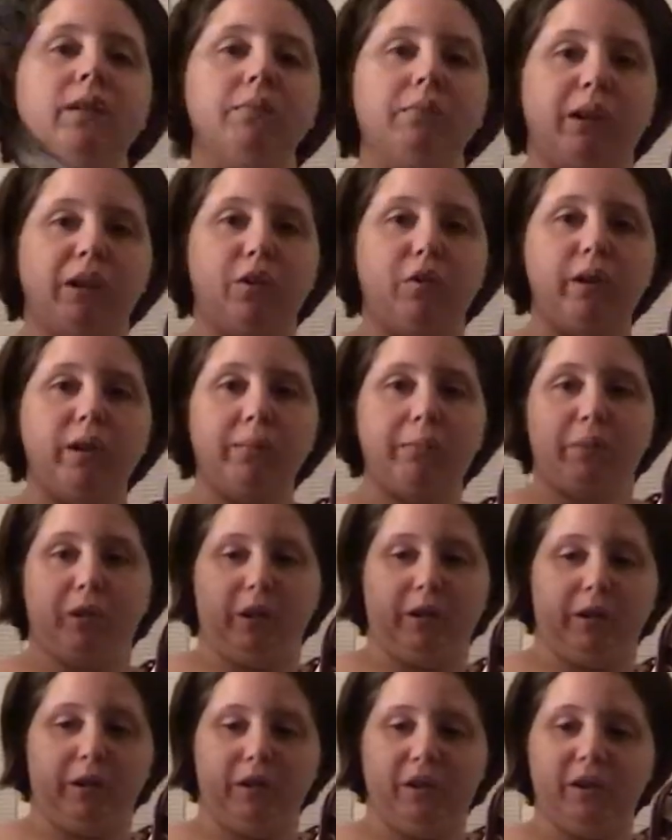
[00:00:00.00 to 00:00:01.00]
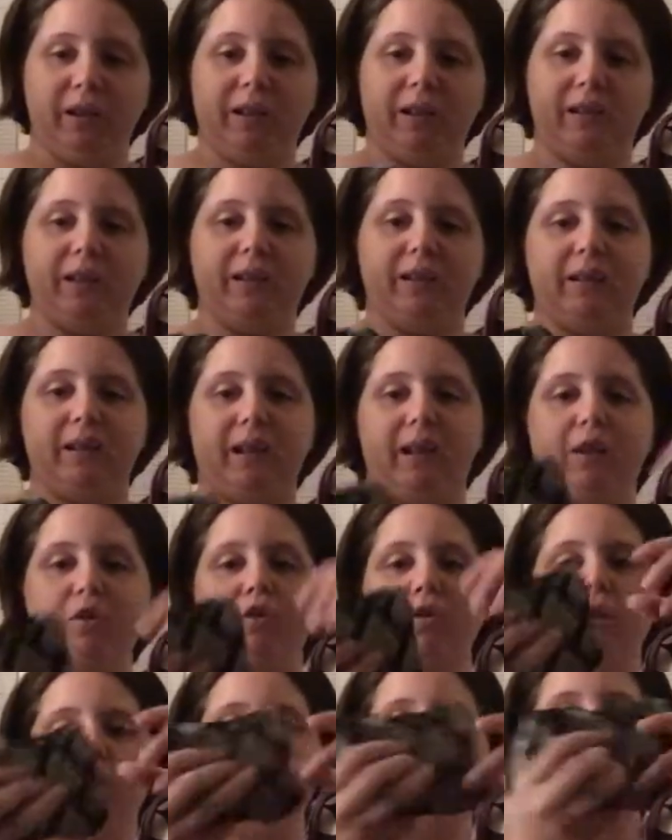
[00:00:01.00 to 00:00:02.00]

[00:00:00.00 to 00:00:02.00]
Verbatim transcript: my coin purse. This is actually